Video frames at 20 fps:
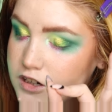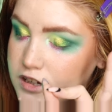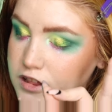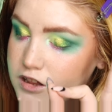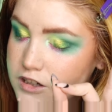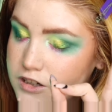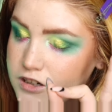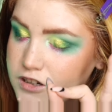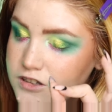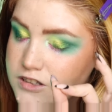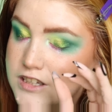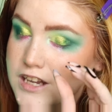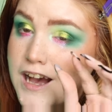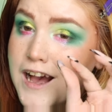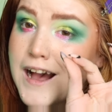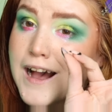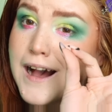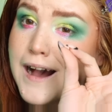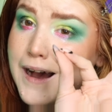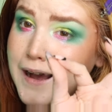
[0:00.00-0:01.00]
alert,
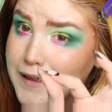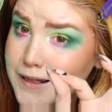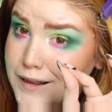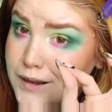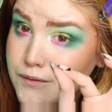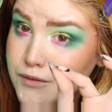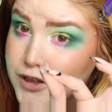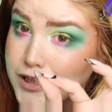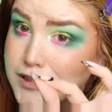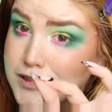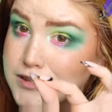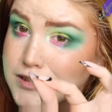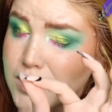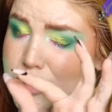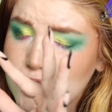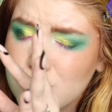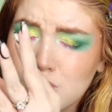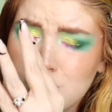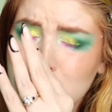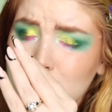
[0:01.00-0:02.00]
I love this
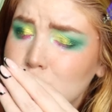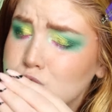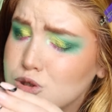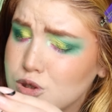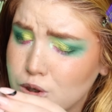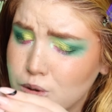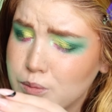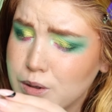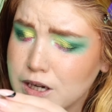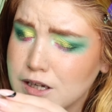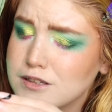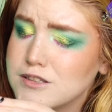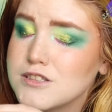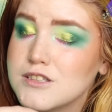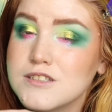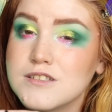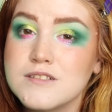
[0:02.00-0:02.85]
so much.